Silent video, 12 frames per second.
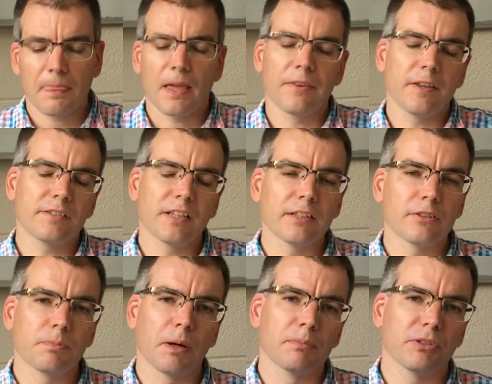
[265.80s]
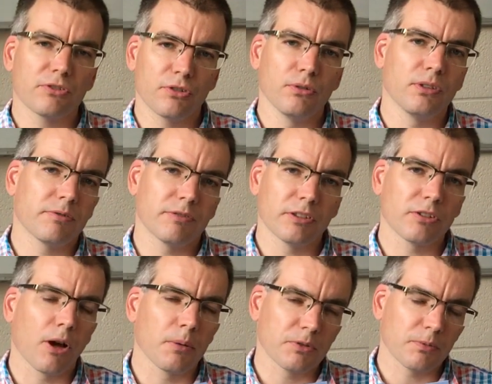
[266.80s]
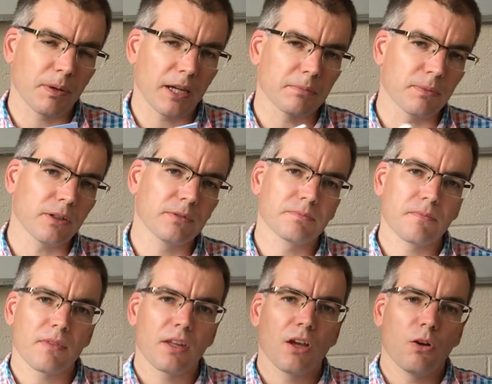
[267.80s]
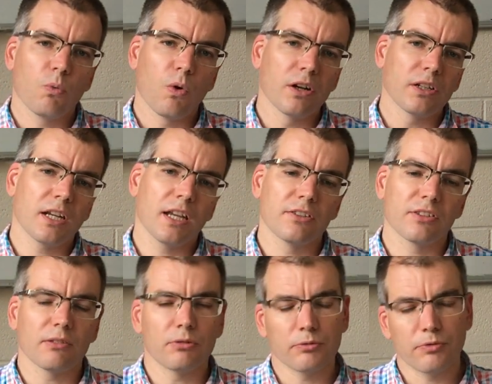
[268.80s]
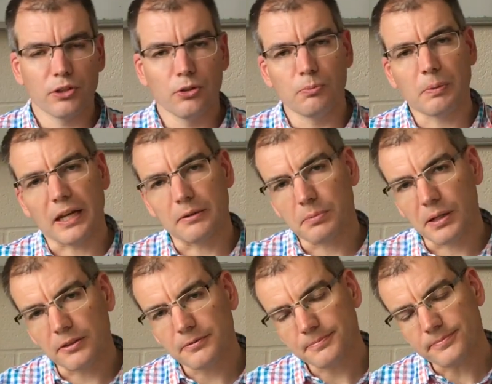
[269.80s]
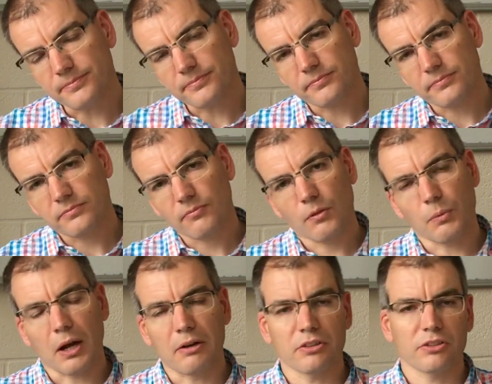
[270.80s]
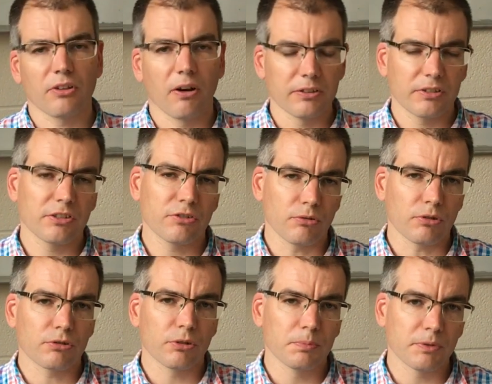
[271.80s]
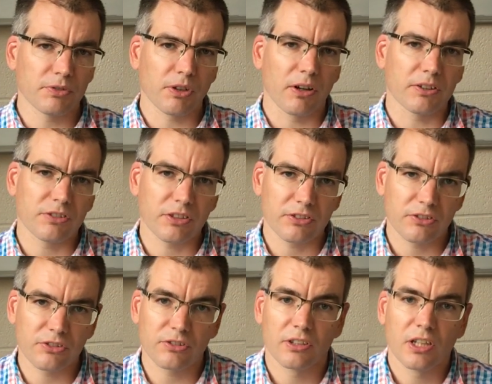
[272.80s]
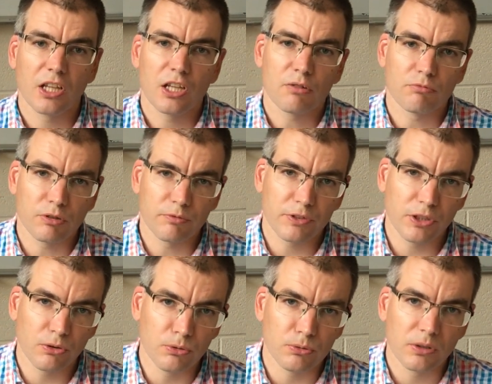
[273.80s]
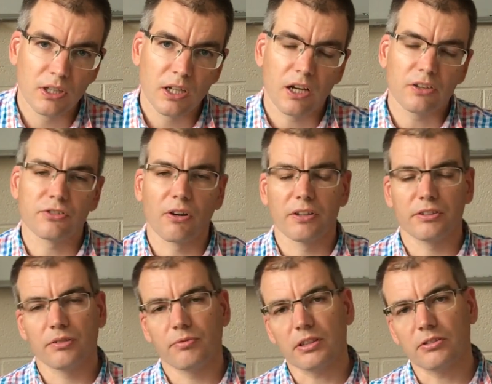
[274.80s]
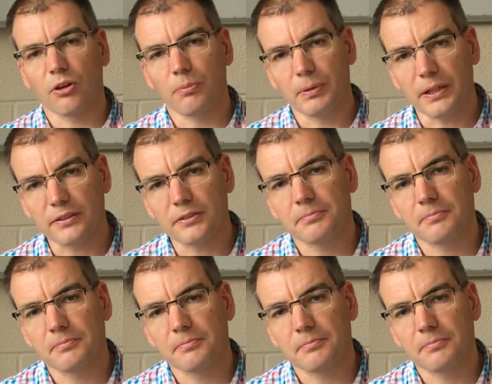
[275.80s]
And they tend to publish two different types of paper. One is a review paper, where a scientist or a group of scientists review a scientific topic